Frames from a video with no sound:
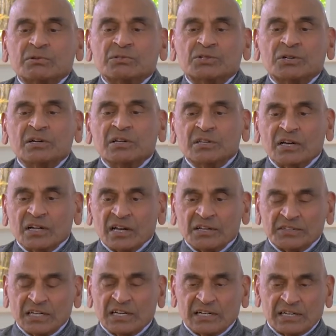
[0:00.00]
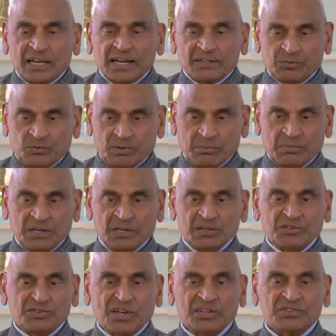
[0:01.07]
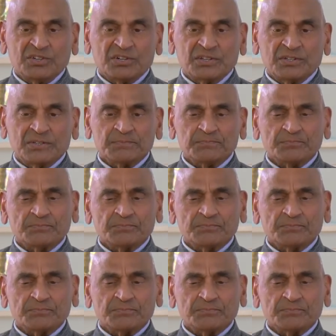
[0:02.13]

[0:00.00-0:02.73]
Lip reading: certainly the classical text, will be in Sanskrit,